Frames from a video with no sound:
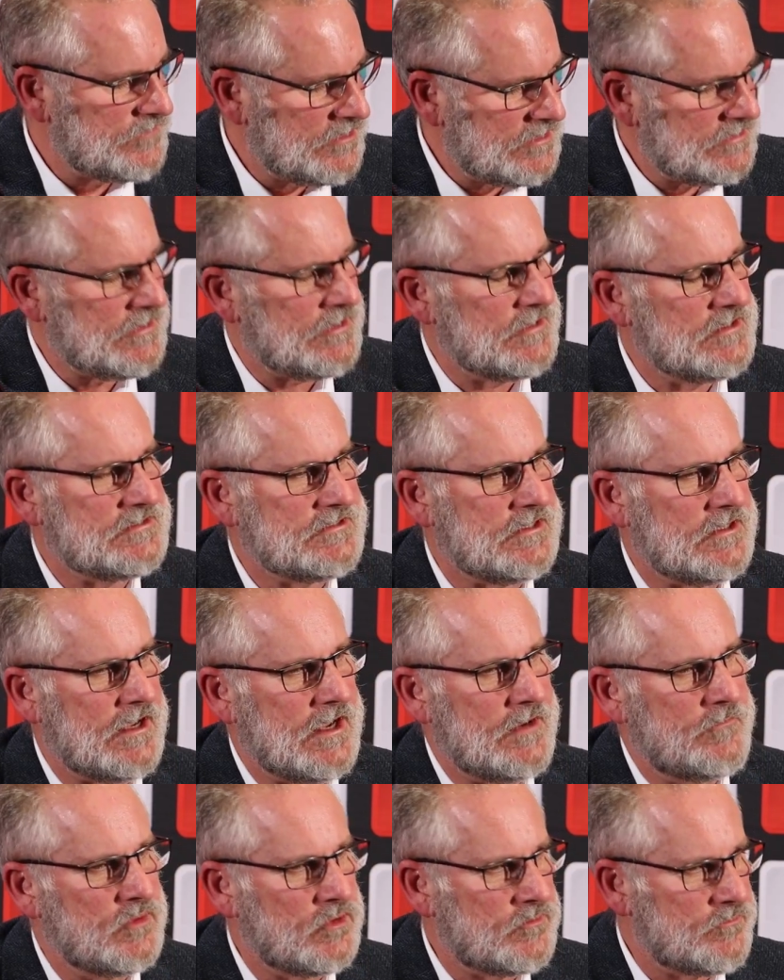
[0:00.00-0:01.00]
Read the NSL
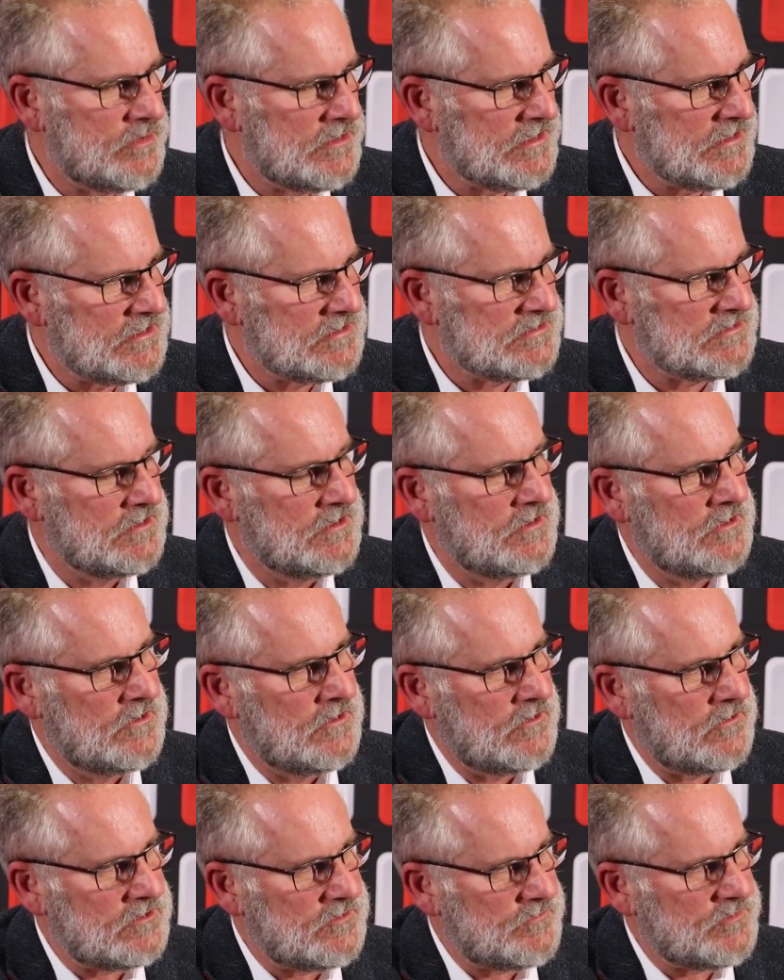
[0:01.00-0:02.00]
handbook, please,
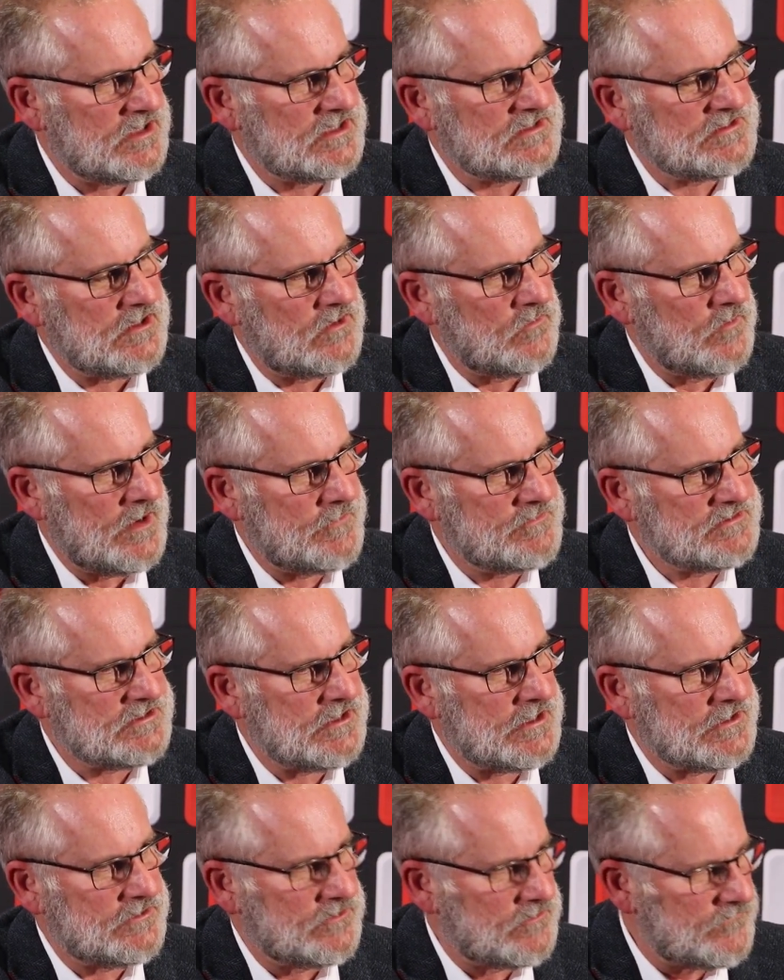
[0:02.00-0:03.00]
on the PSL
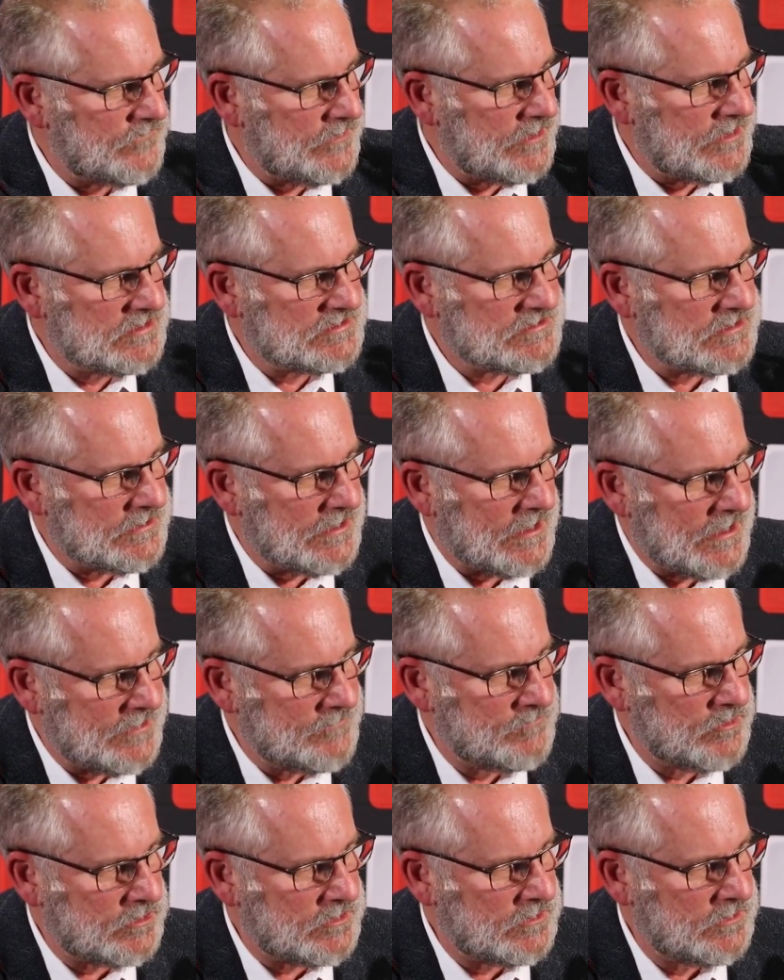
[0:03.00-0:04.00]
website. Look for NSL
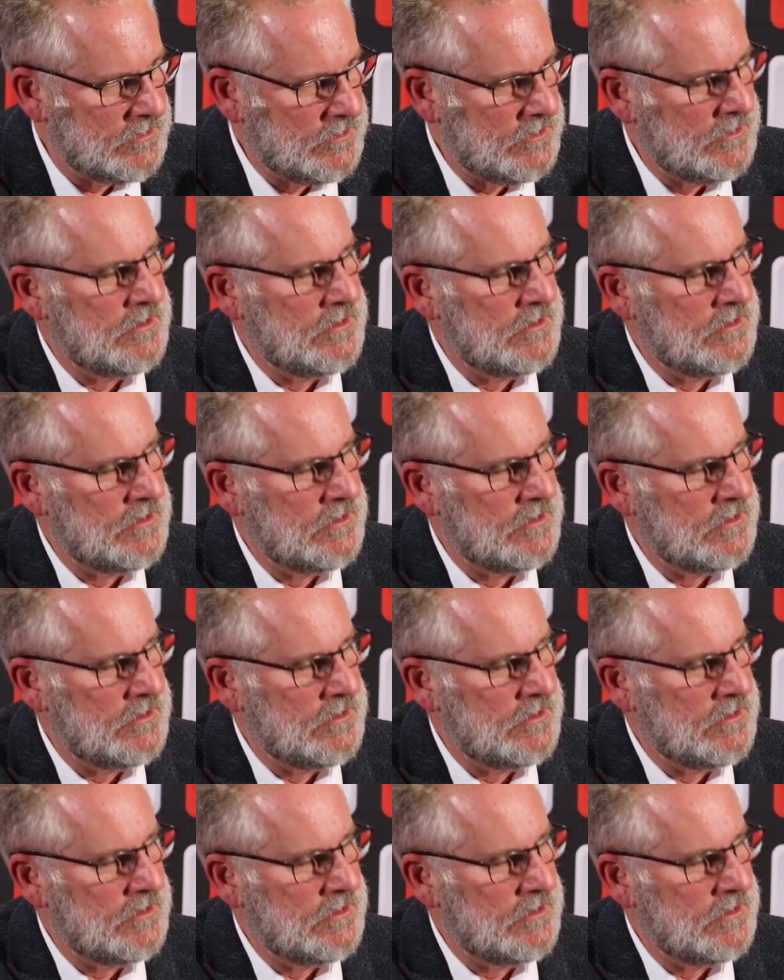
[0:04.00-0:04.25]
handbook.